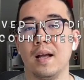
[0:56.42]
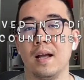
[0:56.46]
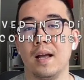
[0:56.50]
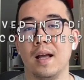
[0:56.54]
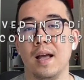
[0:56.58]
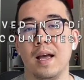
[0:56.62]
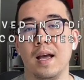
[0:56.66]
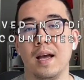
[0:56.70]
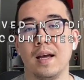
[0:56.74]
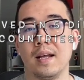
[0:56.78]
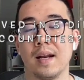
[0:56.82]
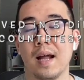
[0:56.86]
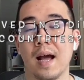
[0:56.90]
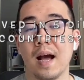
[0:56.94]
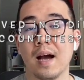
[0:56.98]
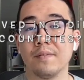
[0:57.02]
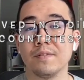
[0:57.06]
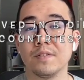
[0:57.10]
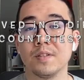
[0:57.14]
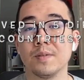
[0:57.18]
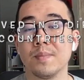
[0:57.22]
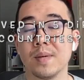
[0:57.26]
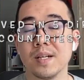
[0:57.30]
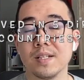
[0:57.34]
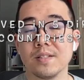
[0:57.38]
And
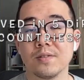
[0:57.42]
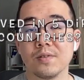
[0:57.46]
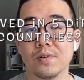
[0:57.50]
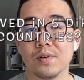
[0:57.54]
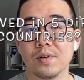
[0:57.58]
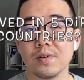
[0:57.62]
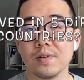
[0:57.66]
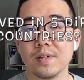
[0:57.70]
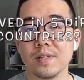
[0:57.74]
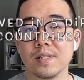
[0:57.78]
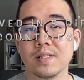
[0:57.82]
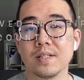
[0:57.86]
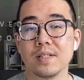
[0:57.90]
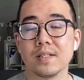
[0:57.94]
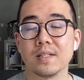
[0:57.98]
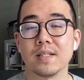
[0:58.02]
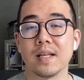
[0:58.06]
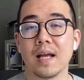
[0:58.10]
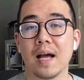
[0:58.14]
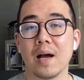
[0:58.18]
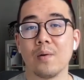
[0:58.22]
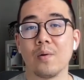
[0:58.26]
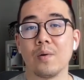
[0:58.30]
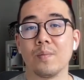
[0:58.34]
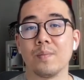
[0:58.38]
after my stories,
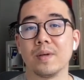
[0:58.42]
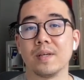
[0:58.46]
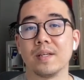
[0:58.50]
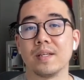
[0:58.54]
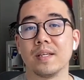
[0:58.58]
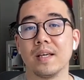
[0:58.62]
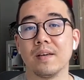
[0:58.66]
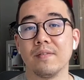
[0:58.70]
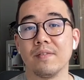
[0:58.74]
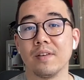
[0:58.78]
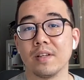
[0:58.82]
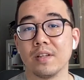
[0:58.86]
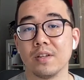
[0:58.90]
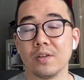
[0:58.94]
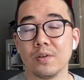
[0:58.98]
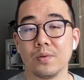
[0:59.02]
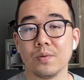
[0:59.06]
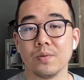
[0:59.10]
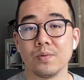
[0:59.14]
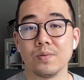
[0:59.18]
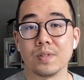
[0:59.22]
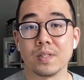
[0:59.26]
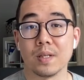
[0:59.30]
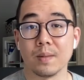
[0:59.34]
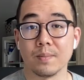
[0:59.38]
I will be giving
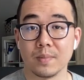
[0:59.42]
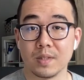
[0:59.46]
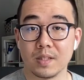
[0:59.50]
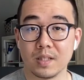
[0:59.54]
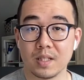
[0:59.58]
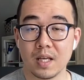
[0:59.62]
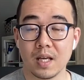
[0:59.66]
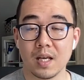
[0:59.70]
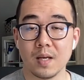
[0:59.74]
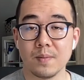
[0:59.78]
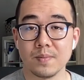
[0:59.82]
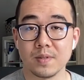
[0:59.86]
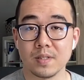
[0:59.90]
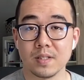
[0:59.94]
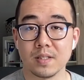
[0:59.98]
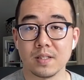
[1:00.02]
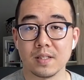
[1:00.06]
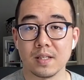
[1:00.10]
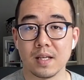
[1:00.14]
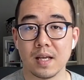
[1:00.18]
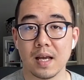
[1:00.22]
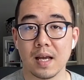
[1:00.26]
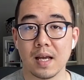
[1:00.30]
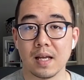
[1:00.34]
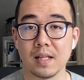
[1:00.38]
you some tips
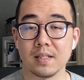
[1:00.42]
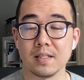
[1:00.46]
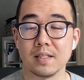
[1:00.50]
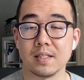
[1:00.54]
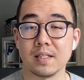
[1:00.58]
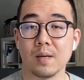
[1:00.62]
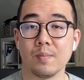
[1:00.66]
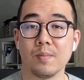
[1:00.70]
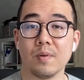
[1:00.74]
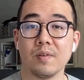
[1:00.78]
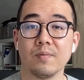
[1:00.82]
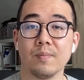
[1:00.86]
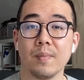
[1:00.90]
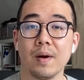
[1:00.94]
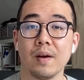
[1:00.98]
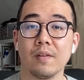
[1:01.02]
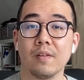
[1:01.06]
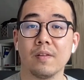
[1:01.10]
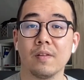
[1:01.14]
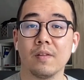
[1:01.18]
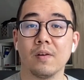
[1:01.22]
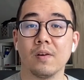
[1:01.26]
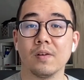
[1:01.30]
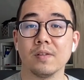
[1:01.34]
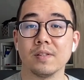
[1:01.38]
and some of my
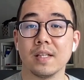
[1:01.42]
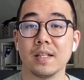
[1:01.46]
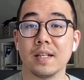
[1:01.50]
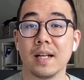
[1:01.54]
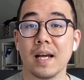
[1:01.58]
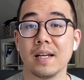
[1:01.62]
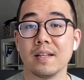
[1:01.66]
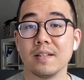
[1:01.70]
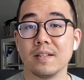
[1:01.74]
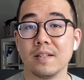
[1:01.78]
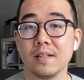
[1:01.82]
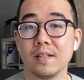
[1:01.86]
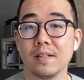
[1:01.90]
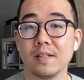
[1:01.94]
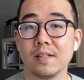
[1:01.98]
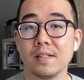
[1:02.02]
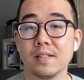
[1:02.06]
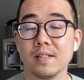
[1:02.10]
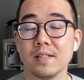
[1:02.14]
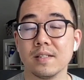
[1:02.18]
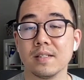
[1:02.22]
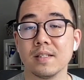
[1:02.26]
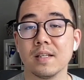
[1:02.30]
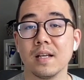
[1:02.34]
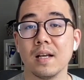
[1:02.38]
thoughts and
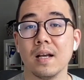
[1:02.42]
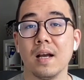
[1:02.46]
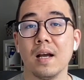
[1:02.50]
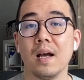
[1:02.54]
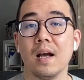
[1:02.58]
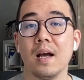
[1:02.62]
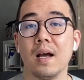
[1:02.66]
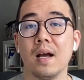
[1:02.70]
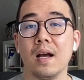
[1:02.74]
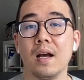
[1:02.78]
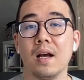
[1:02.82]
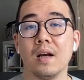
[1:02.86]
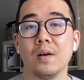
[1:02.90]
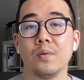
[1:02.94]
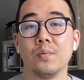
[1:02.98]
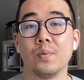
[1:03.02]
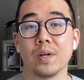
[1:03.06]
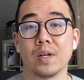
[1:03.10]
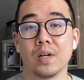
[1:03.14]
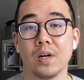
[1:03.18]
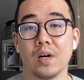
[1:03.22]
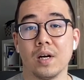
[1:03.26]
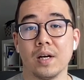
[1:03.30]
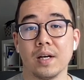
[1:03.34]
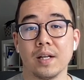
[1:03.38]
ideas
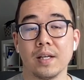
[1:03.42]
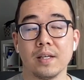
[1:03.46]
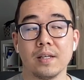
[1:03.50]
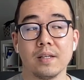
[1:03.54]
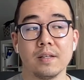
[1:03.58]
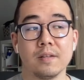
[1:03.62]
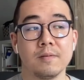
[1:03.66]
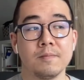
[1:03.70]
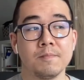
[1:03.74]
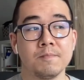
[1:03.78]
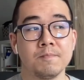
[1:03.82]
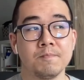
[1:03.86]
regarding